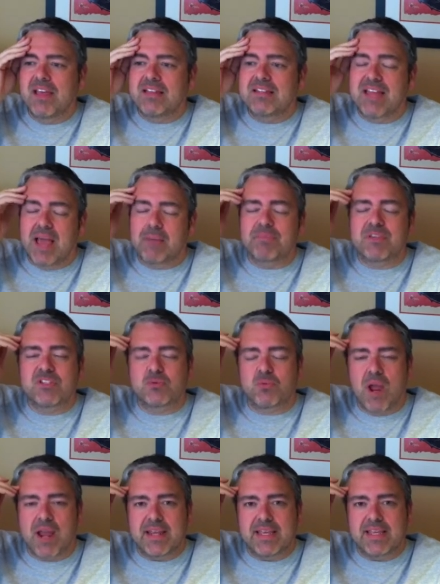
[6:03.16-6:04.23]
damn this
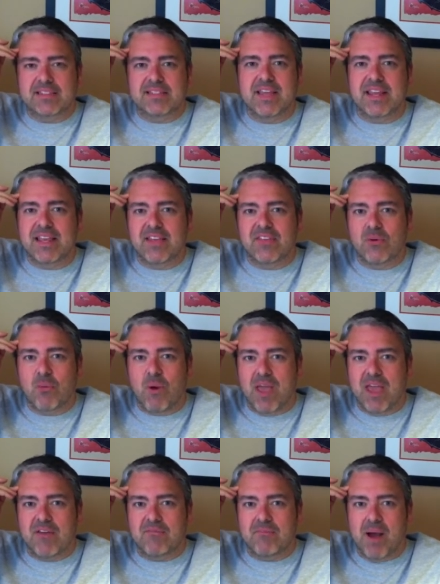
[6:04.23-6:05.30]
writing! It's getting in the
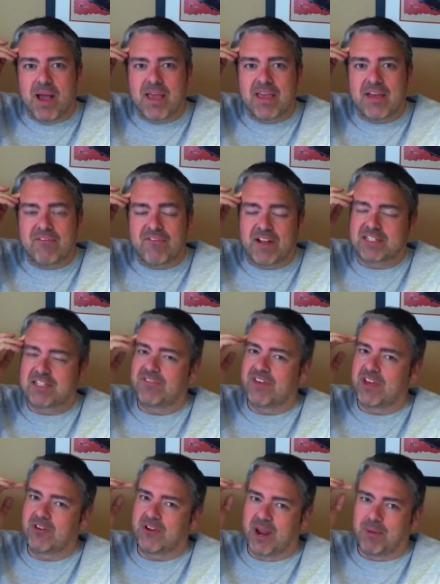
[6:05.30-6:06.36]
way of my effective
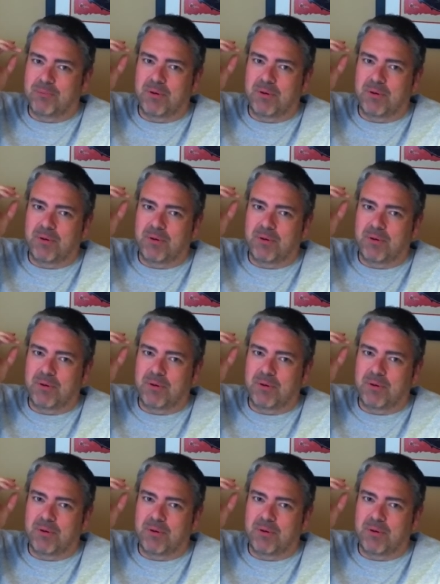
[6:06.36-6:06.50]
internet